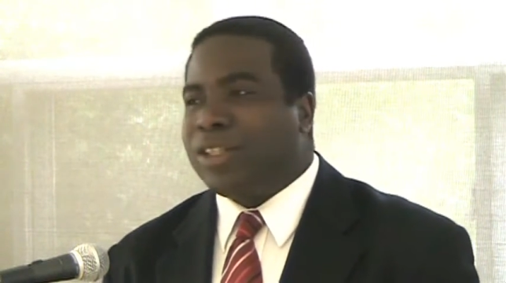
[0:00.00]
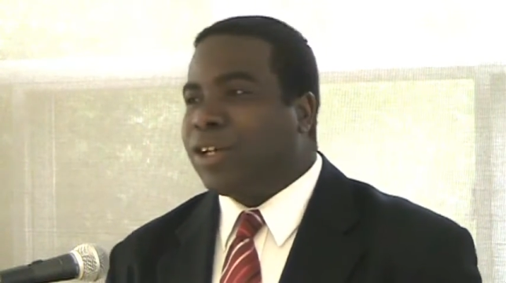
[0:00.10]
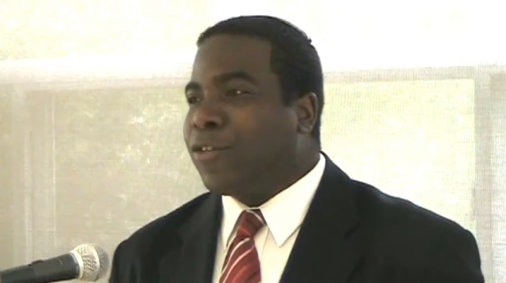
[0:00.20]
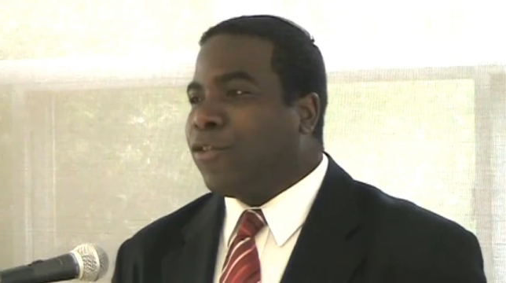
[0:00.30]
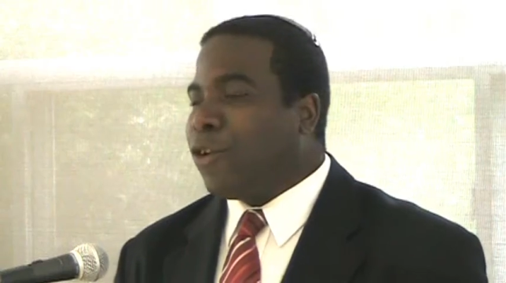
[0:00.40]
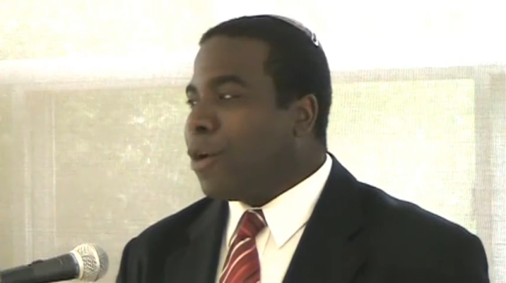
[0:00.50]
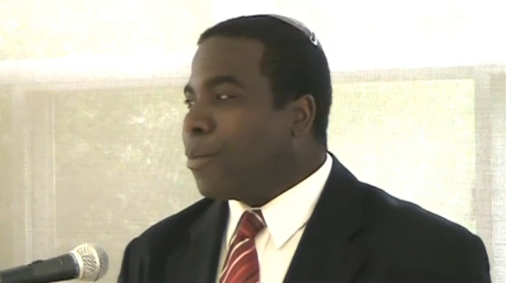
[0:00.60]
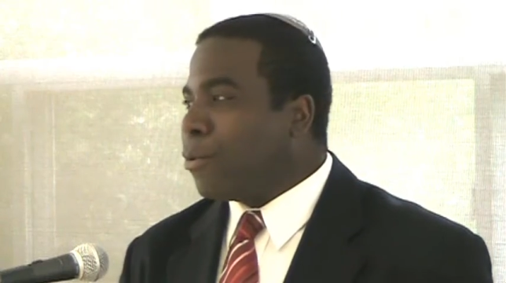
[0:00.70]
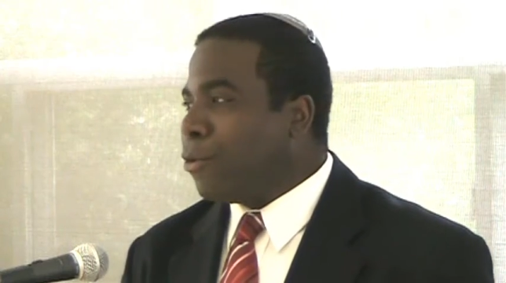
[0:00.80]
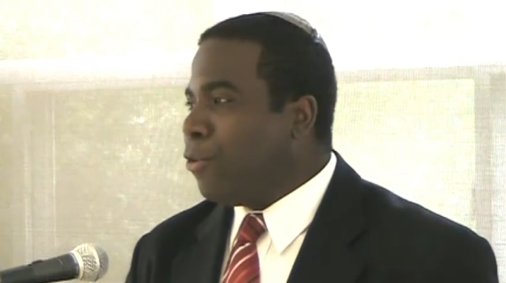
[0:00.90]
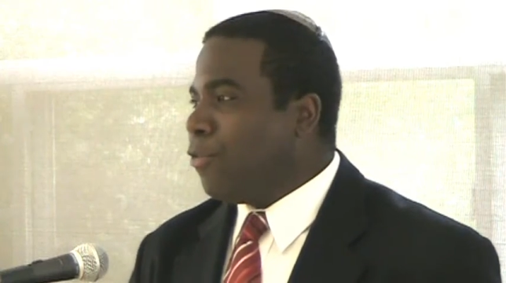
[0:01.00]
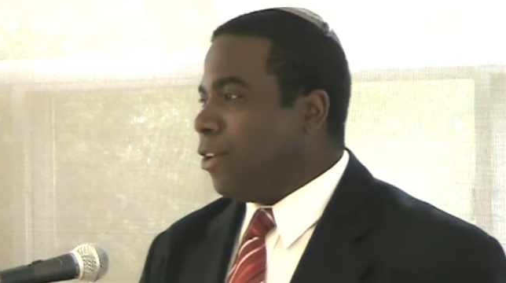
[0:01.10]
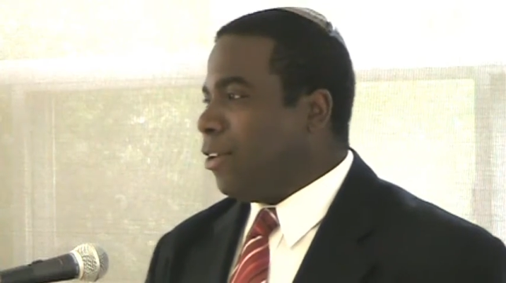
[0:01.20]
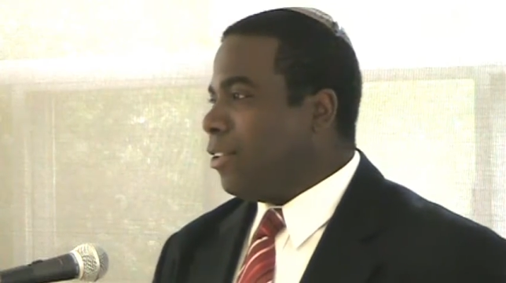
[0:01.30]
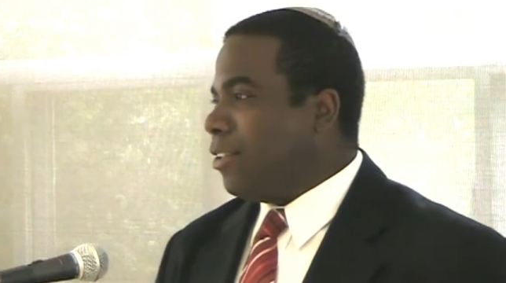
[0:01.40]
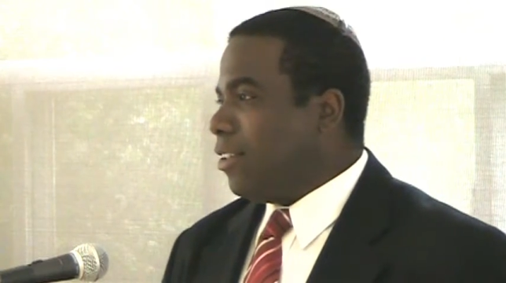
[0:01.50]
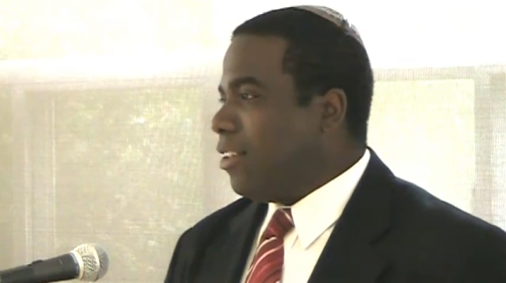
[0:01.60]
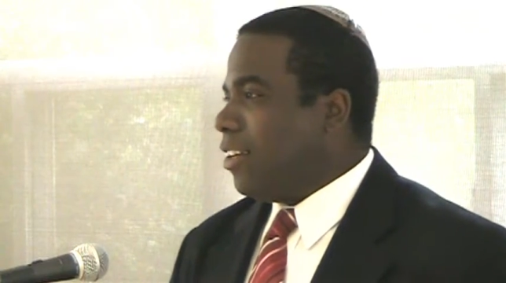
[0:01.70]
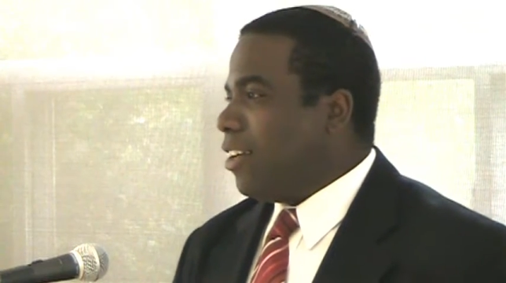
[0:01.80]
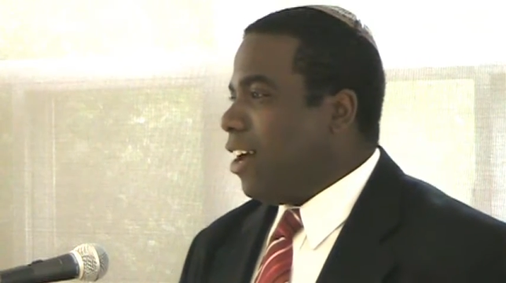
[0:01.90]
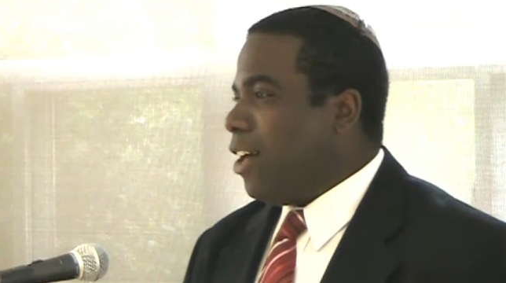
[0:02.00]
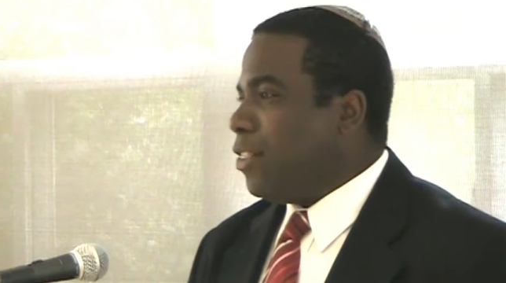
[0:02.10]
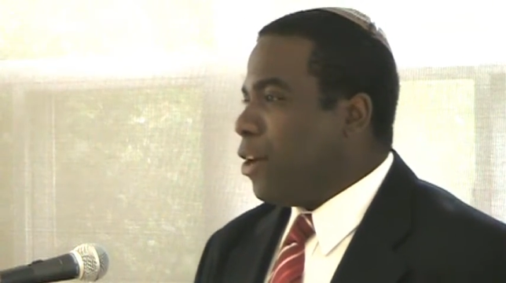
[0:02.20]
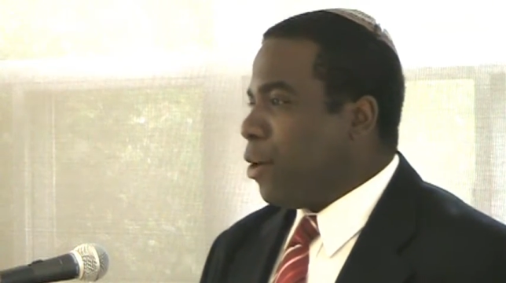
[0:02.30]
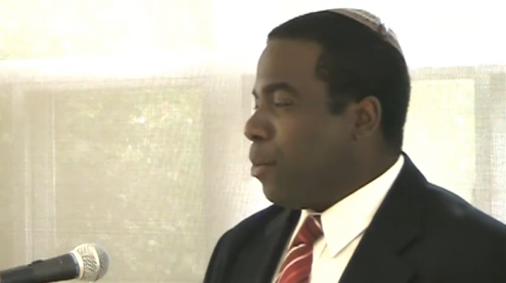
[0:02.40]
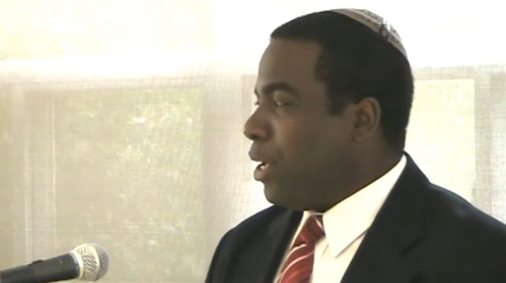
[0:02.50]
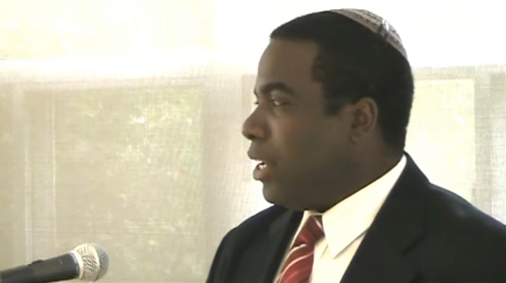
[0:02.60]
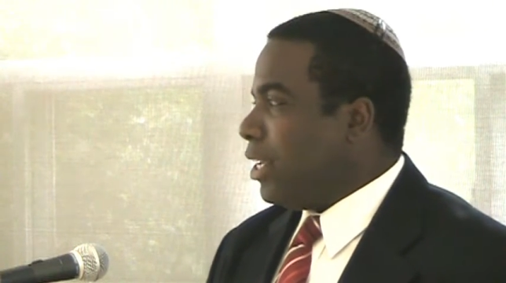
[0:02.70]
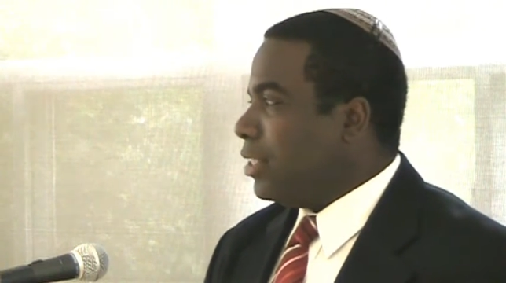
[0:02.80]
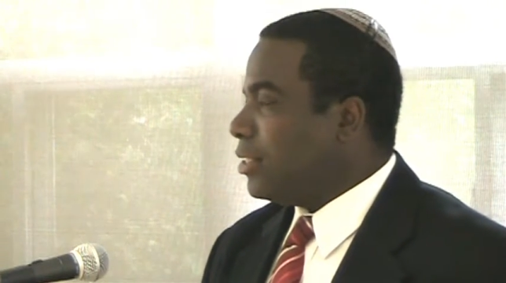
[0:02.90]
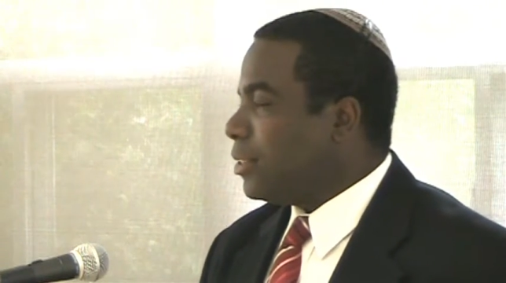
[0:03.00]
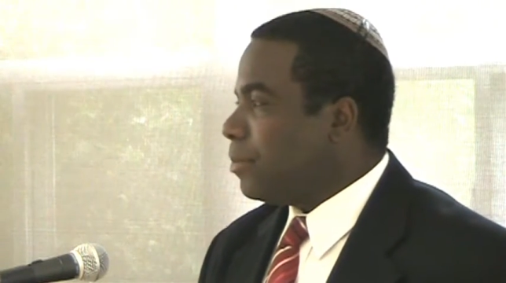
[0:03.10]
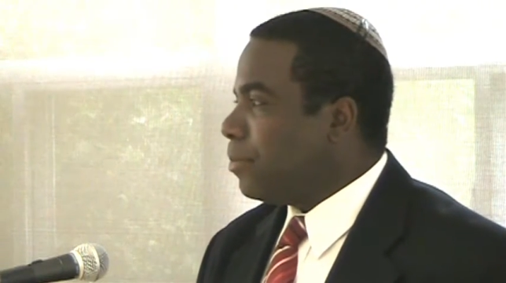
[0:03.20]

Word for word: look for approval on their opinions.